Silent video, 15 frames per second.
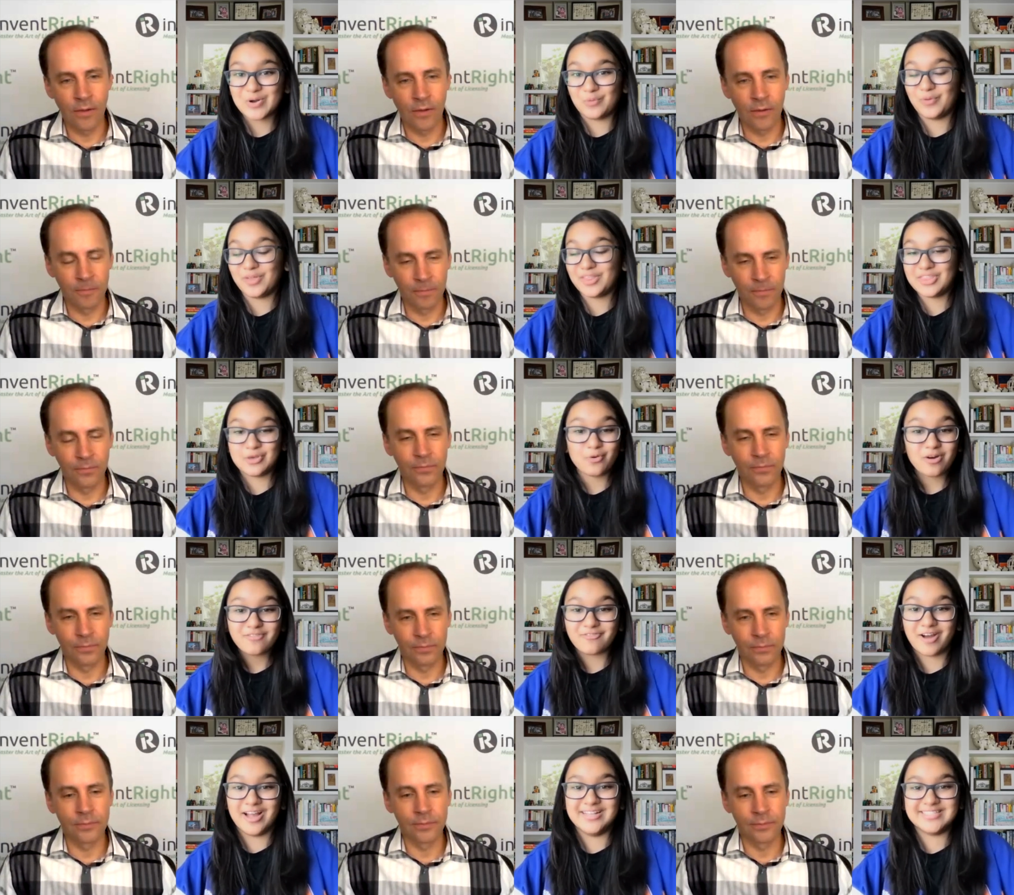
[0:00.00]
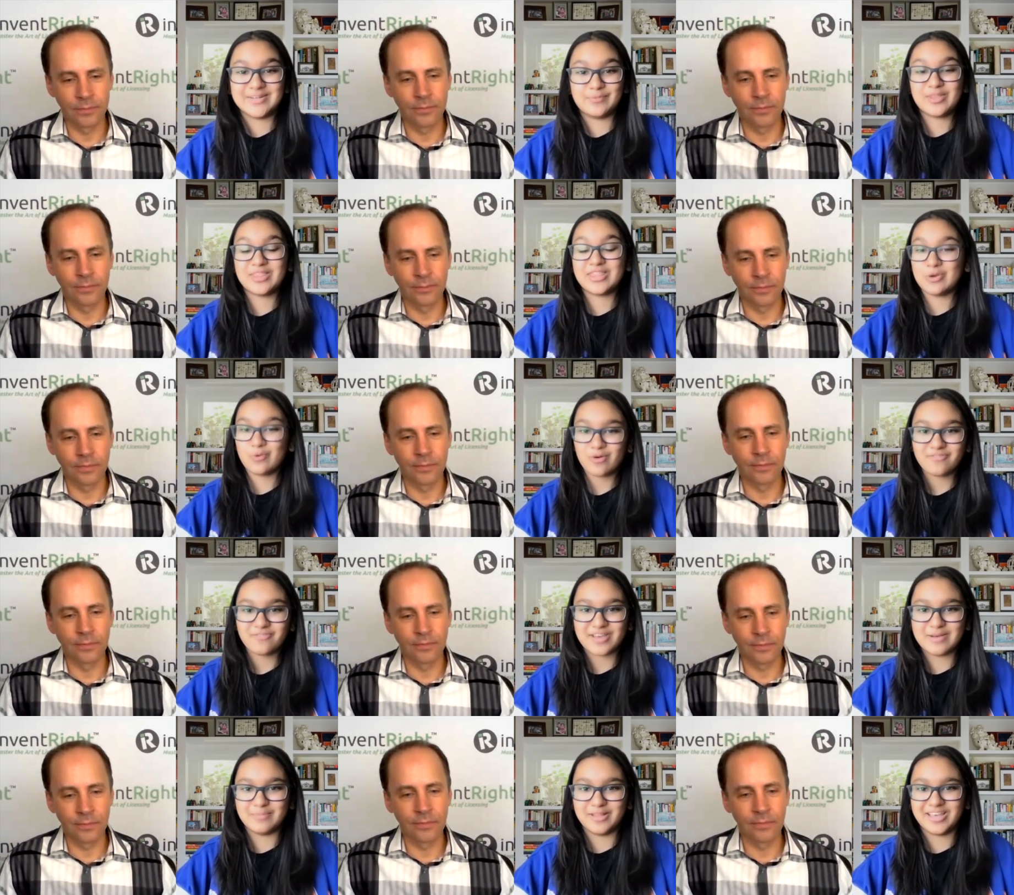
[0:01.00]
Speaker 1: with your friends and with your
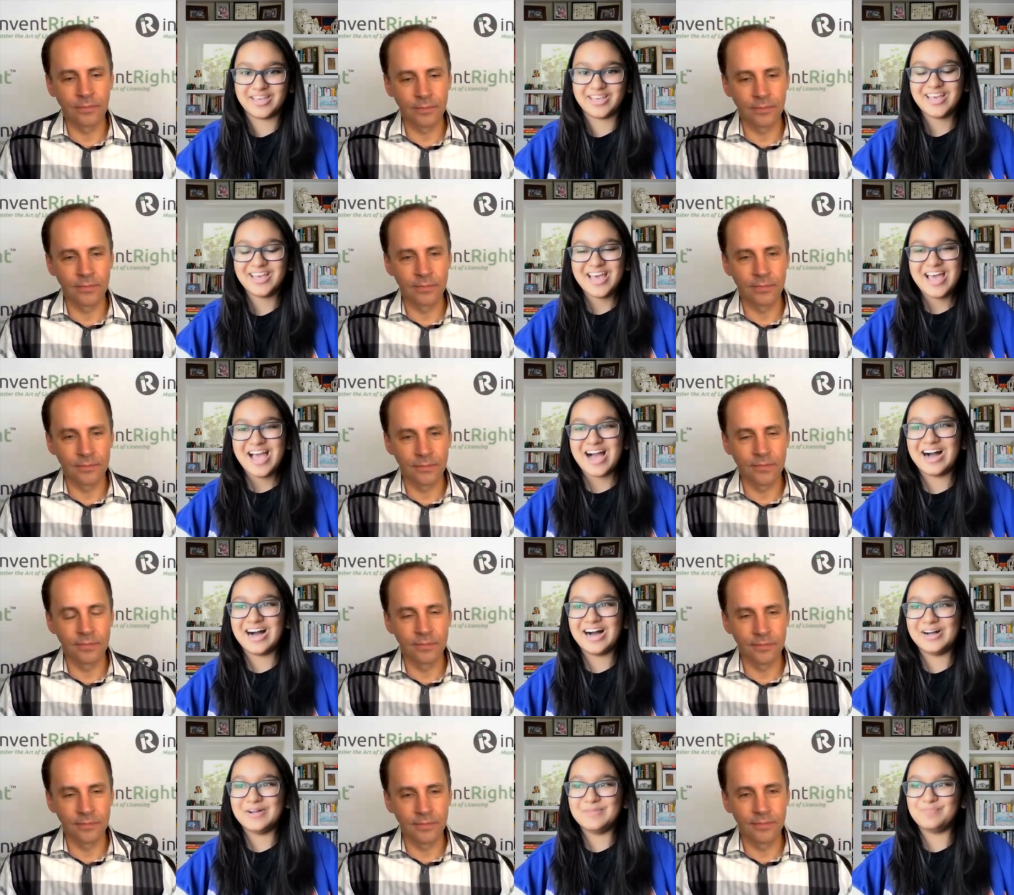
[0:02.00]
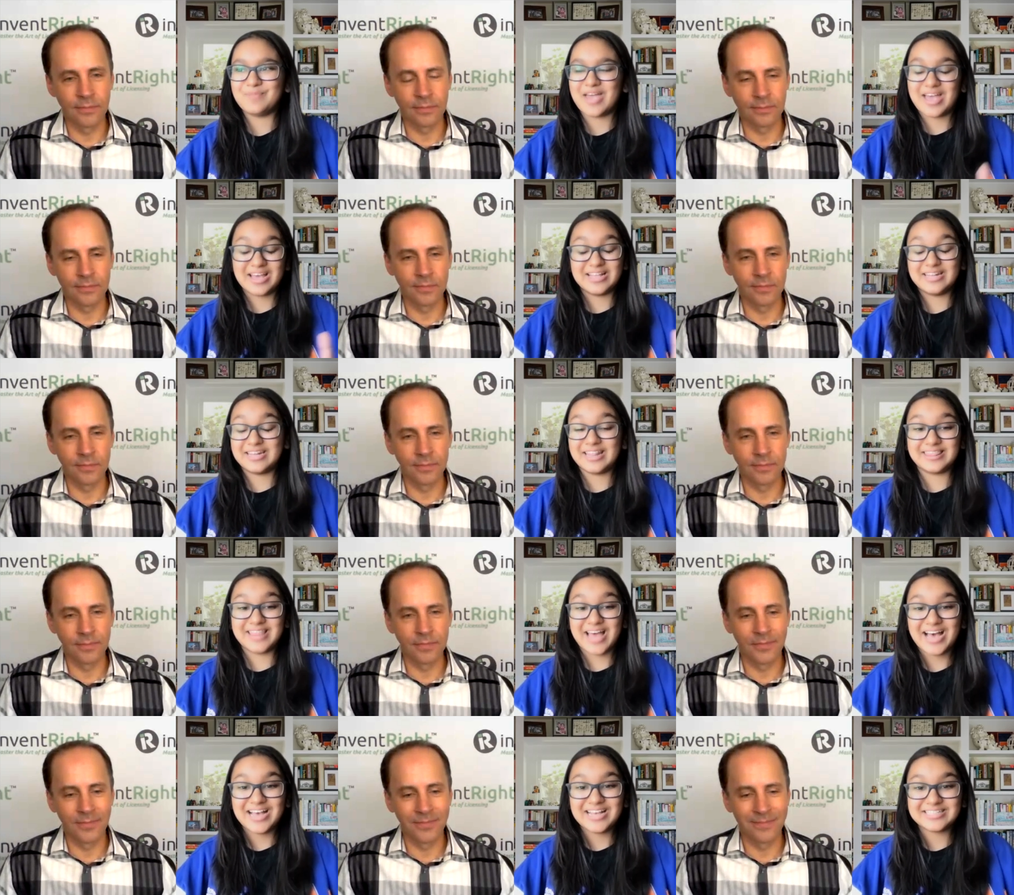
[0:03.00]
family. Um, and
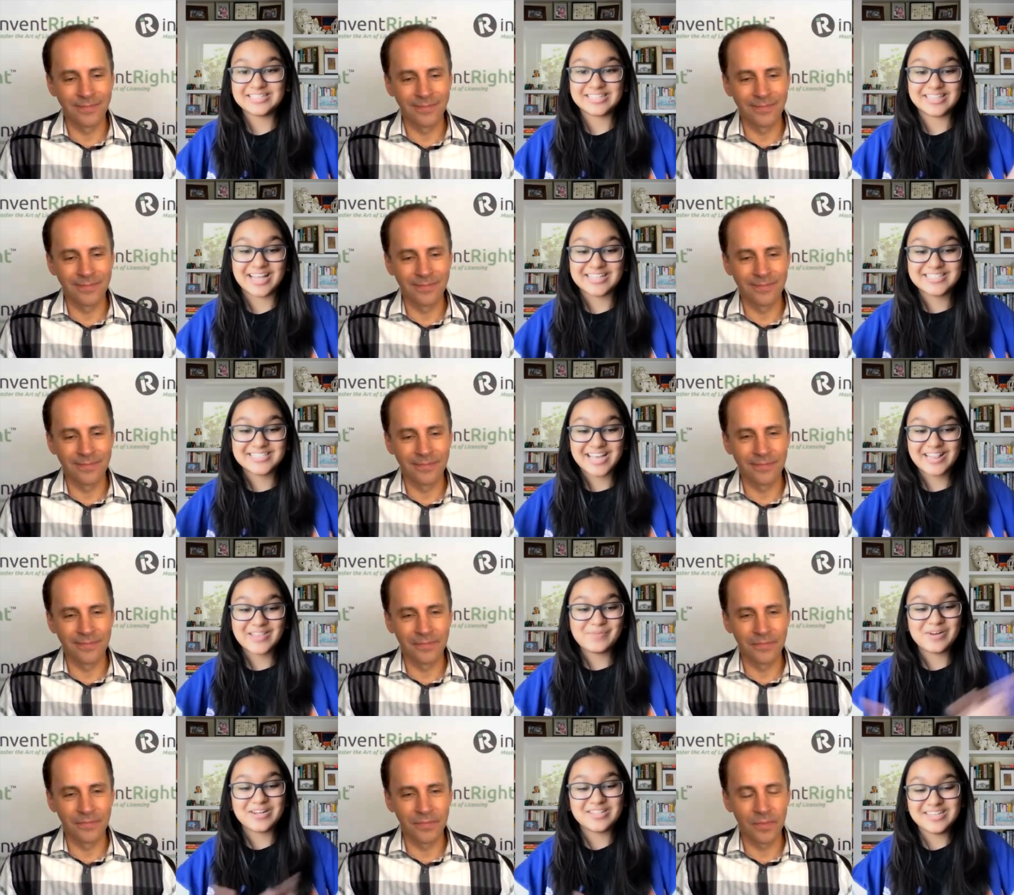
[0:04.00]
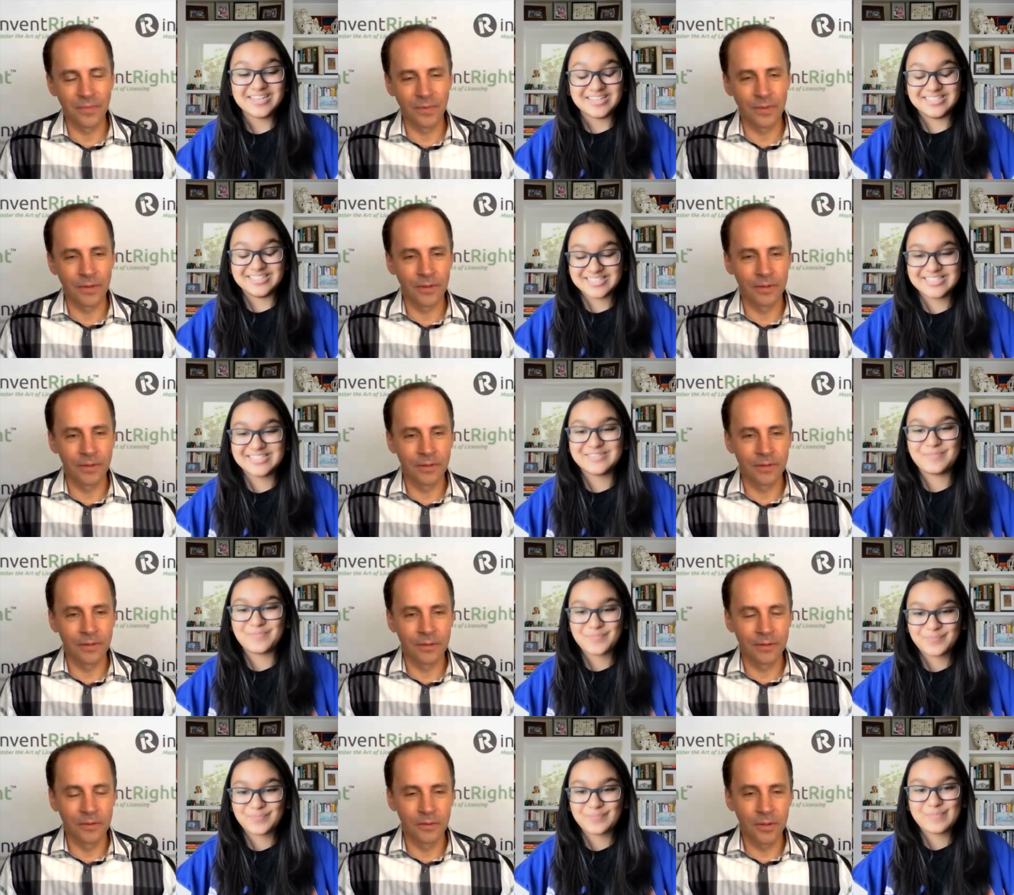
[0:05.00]
that that's exactly what it says.
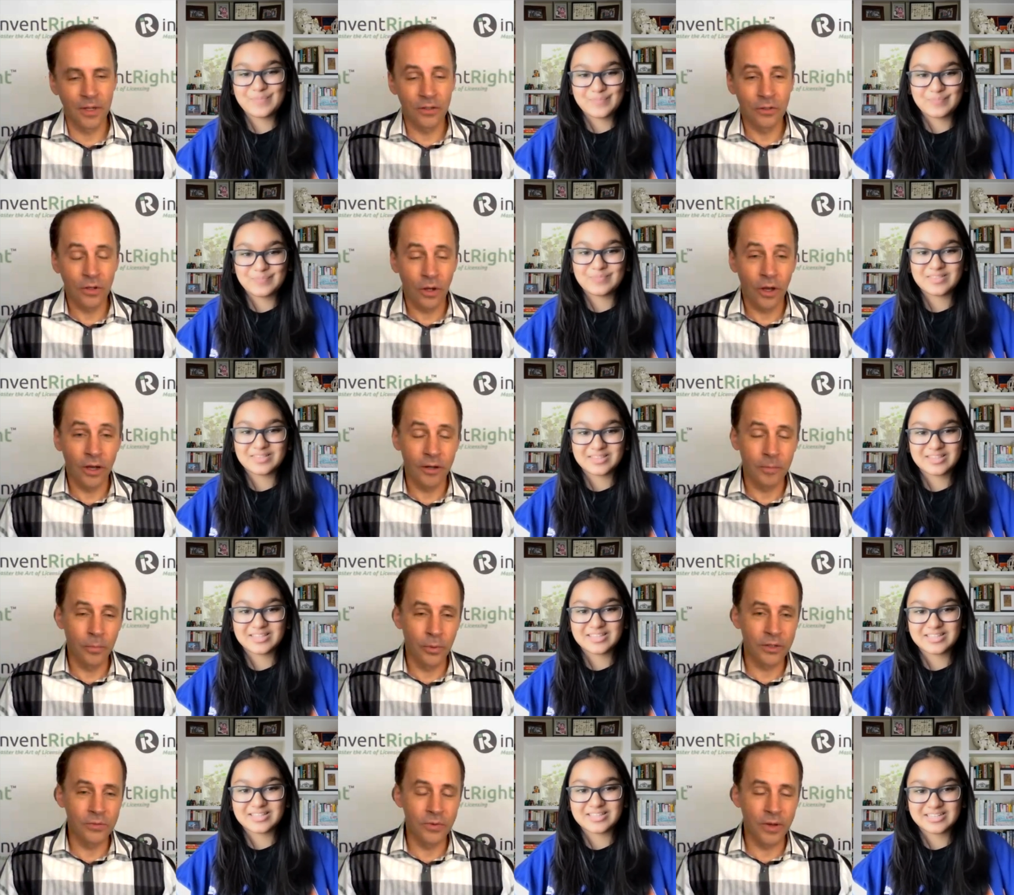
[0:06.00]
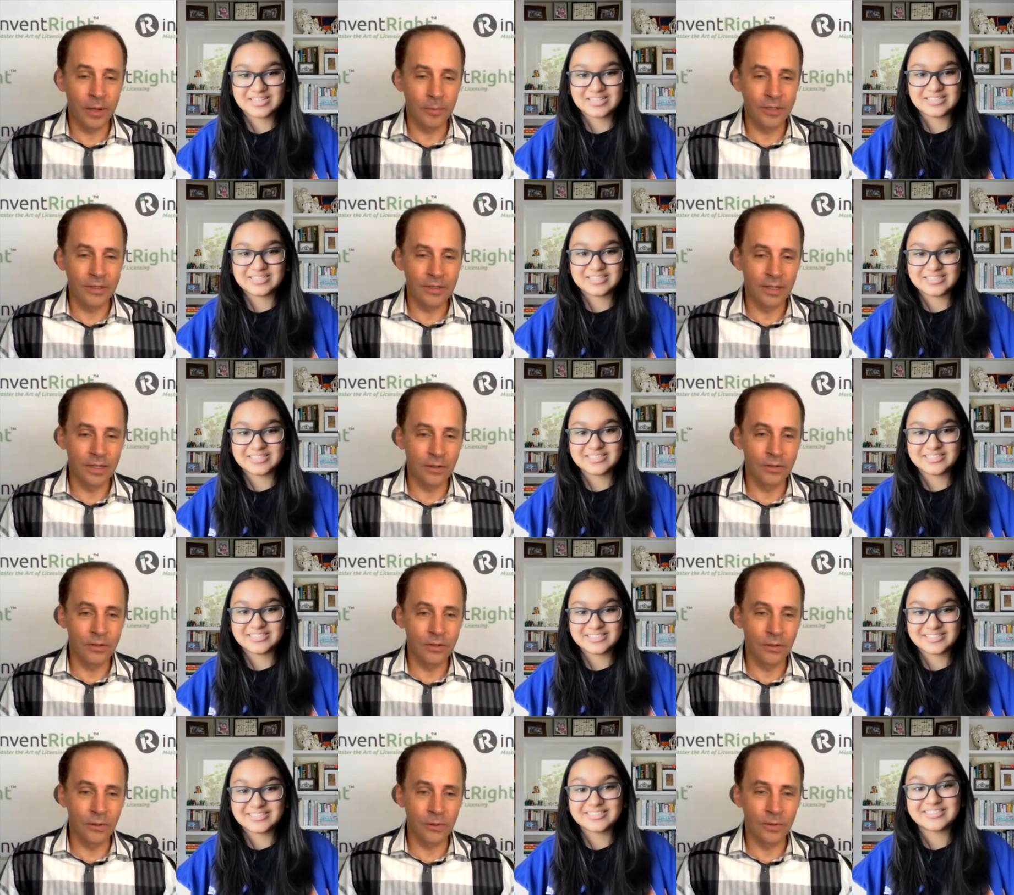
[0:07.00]
Speaker 2: That's good. Oh, it brings families together
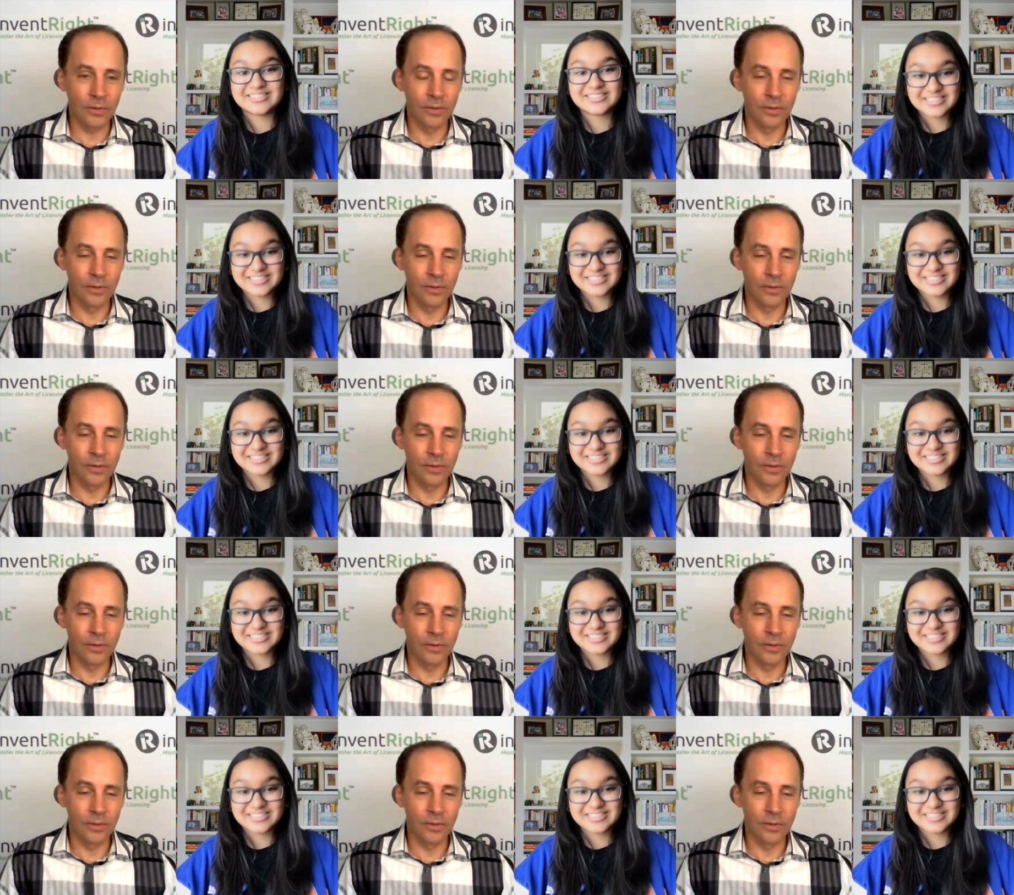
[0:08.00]
too.